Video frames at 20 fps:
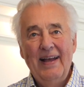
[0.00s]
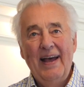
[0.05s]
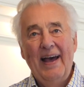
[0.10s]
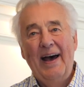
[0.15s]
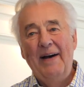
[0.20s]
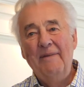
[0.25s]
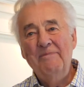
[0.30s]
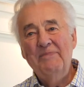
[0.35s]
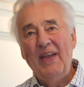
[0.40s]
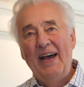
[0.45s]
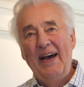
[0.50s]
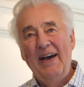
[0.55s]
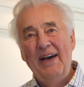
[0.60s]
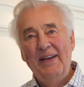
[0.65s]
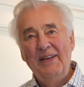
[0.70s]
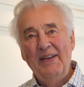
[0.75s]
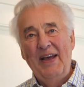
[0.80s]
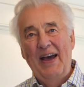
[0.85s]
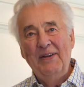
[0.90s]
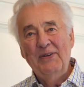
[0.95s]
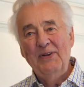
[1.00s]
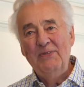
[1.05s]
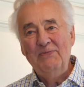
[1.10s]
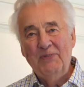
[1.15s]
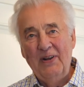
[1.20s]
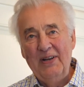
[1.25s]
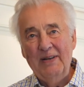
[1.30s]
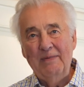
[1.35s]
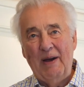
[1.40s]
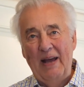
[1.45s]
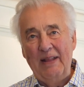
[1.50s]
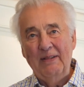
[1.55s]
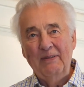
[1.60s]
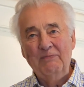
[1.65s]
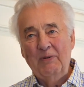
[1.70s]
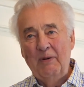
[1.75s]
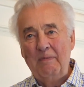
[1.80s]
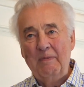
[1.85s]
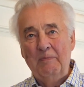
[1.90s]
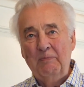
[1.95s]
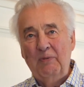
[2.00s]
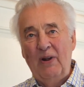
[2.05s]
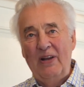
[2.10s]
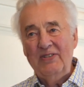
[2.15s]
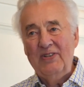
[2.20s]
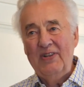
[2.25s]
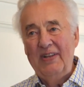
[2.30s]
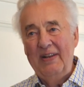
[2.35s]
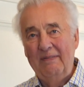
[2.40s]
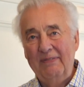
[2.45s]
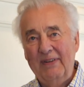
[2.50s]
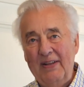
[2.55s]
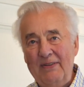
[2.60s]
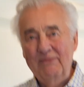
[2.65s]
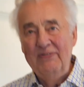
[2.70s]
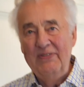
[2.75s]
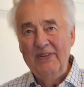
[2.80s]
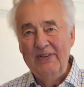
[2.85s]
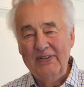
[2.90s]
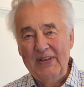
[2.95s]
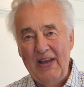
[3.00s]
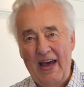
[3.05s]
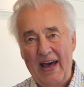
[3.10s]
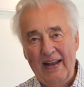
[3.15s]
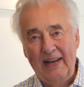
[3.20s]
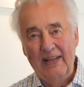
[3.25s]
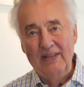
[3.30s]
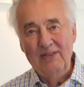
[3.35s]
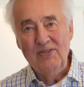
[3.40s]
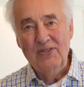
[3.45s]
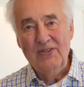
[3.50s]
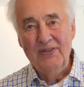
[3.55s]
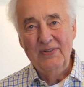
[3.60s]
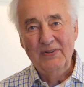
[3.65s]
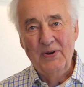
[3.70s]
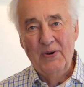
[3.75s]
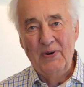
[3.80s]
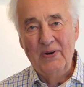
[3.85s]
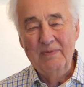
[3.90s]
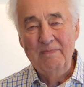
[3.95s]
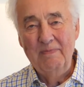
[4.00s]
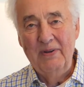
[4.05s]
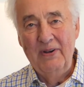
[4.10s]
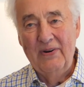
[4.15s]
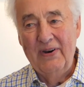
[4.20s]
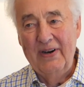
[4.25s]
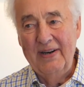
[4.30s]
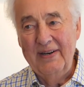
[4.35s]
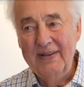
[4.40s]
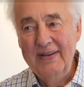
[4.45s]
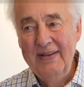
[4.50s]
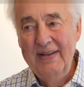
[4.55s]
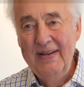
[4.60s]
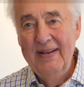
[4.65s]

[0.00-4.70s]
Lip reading: A good friend of mine, the former president of Linfield College, Gordon Bjork,